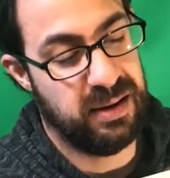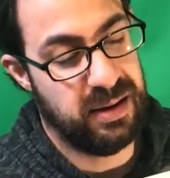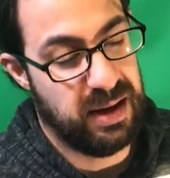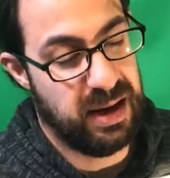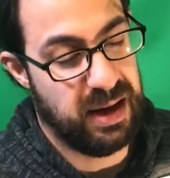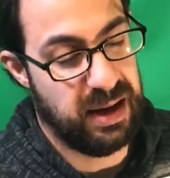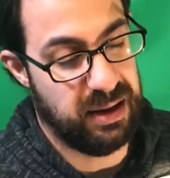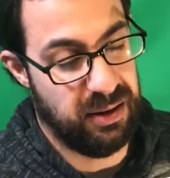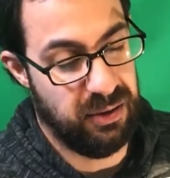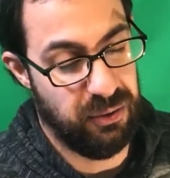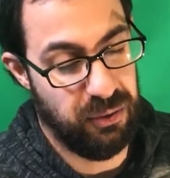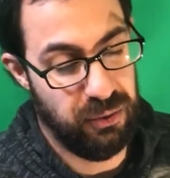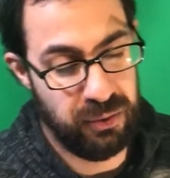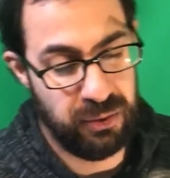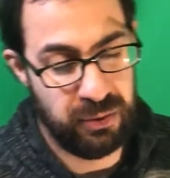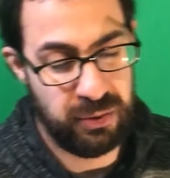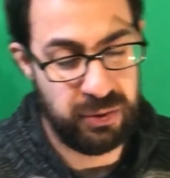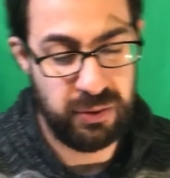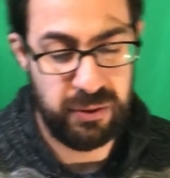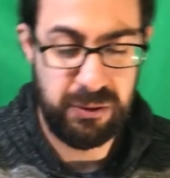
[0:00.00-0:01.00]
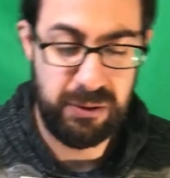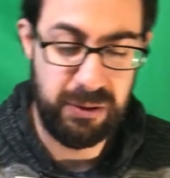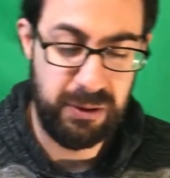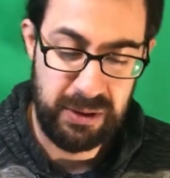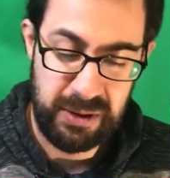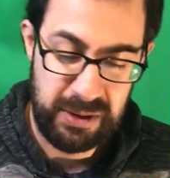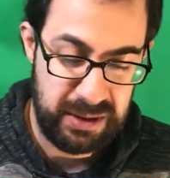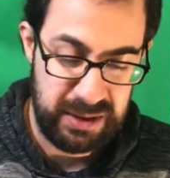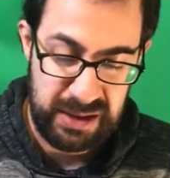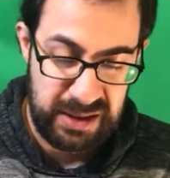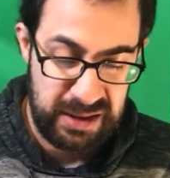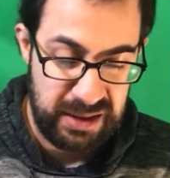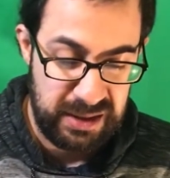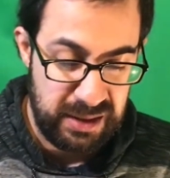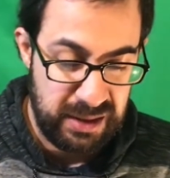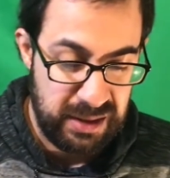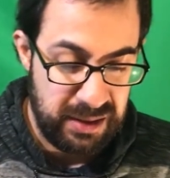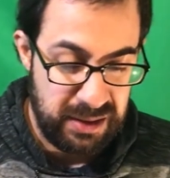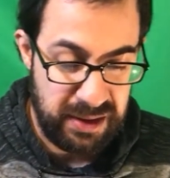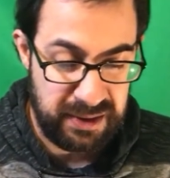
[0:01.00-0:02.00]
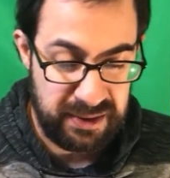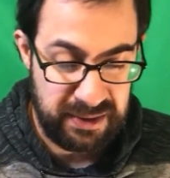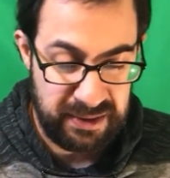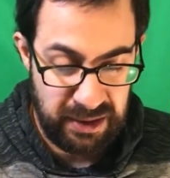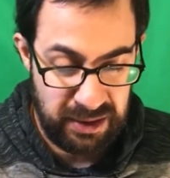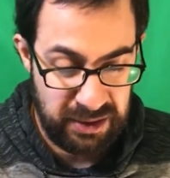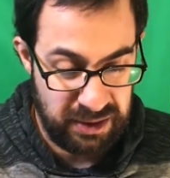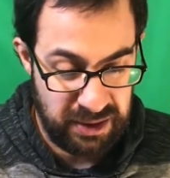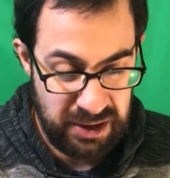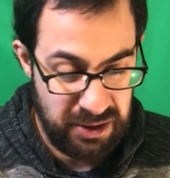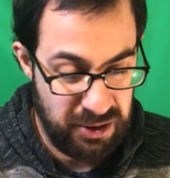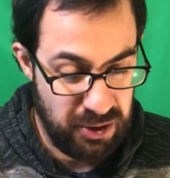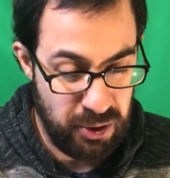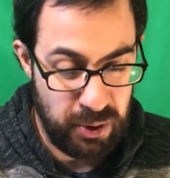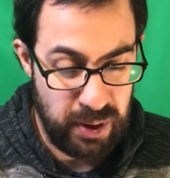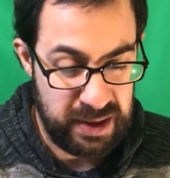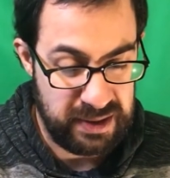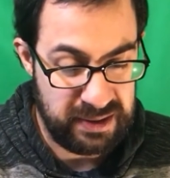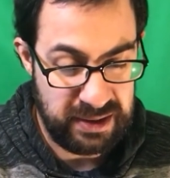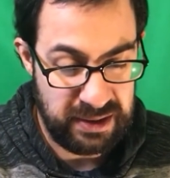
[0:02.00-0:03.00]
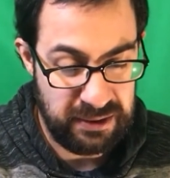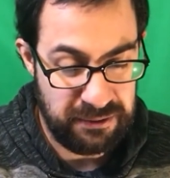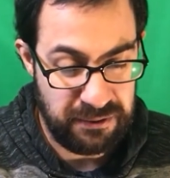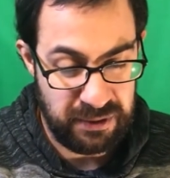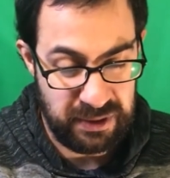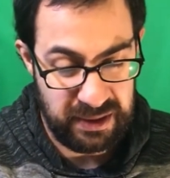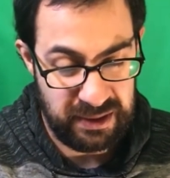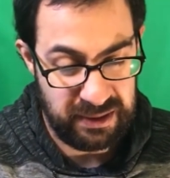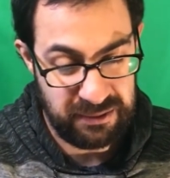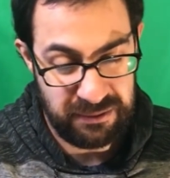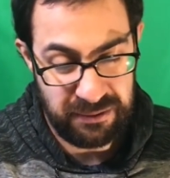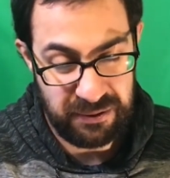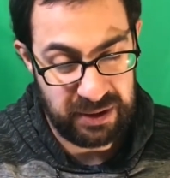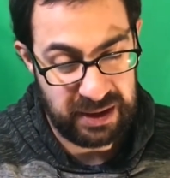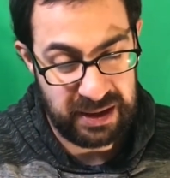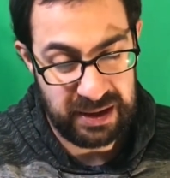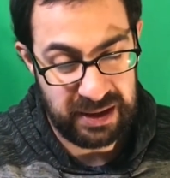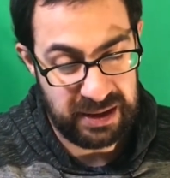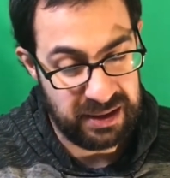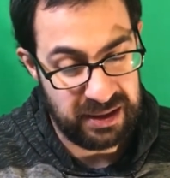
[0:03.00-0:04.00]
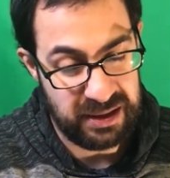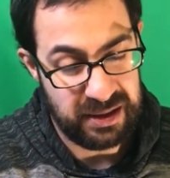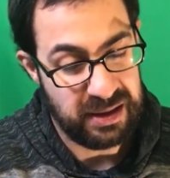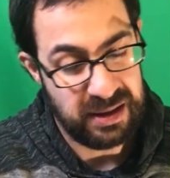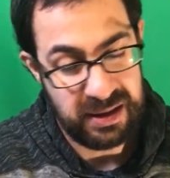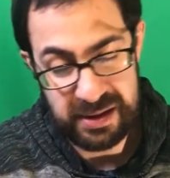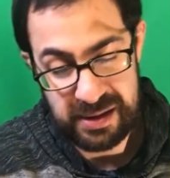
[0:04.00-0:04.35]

And ooh, the the OST for this freaking